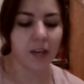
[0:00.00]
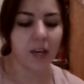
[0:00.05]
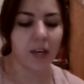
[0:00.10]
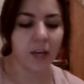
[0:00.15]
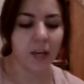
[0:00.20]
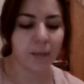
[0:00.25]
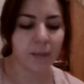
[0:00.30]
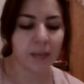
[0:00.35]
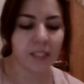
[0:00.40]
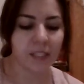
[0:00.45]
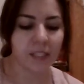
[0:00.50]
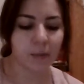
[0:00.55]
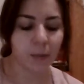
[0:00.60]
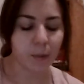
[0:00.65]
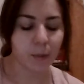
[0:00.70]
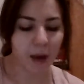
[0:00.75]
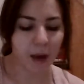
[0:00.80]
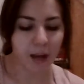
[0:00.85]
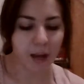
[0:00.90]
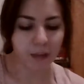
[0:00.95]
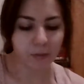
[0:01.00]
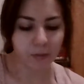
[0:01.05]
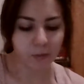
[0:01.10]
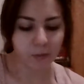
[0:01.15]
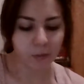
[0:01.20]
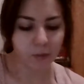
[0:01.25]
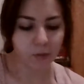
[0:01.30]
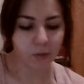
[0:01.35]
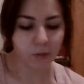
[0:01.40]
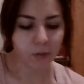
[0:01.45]
He picked up a bag from the
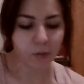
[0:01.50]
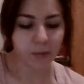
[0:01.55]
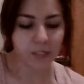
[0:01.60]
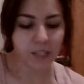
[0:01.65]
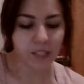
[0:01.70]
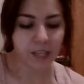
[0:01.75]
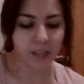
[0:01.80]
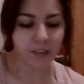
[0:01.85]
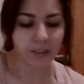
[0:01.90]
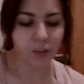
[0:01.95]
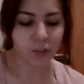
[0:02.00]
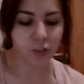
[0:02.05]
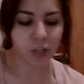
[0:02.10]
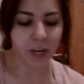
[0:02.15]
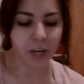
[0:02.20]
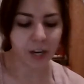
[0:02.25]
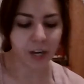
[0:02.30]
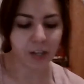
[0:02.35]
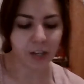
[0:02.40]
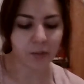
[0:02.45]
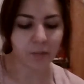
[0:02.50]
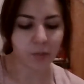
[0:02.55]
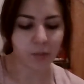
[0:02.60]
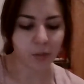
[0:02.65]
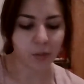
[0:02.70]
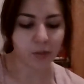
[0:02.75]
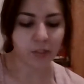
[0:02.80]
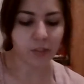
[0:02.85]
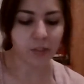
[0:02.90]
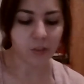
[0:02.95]
floor beside the chair and
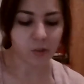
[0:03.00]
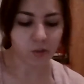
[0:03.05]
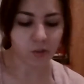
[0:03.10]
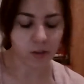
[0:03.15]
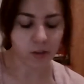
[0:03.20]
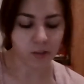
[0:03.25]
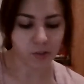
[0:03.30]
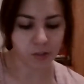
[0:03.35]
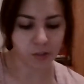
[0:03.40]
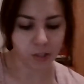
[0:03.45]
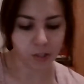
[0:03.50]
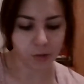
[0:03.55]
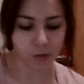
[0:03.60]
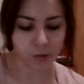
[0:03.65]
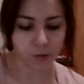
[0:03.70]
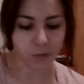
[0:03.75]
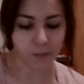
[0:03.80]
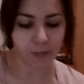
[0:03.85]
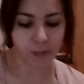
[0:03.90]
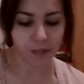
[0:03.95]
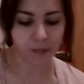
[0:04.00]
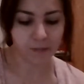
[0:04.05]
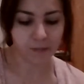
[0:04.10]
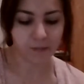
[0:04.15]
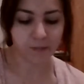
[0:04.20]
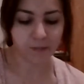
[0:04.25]
pulled its drawstring open.